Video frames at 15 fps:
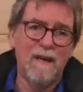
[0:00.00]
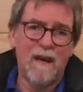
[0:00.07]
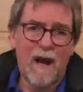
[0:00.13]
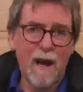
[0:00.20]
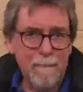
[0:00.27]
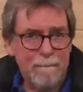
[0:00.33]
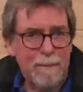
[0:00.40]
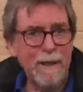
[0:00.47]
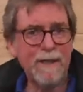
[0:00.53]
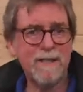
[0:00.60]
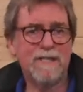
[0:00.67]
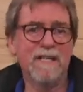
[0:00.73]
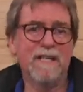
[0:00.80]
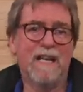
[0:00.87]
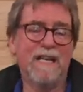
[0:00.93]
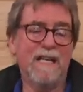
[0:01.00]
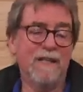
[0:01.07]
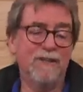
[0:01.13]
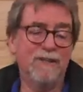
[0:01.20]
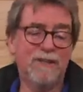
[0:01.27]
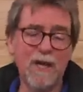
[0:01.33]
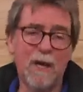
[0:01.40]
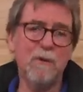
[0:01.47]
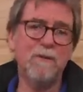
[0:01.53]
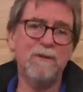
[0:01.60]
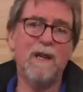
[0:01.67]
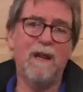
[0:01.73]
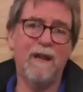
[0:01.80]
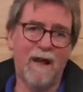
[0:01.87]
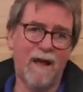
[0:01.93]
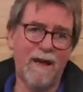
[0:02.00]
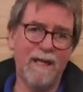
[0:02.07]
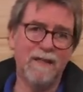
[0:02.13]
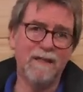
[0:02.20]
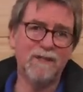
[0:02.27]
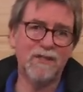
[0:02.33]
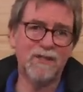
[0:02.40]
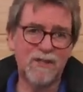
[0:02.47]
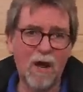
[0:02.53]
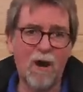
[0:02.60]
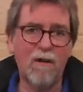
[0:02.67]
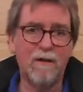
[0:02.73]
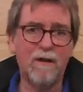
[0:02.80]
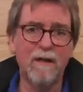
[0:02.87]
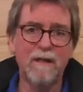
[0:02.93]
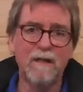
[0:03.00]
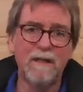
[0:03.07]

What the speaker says: I personally don't like the stock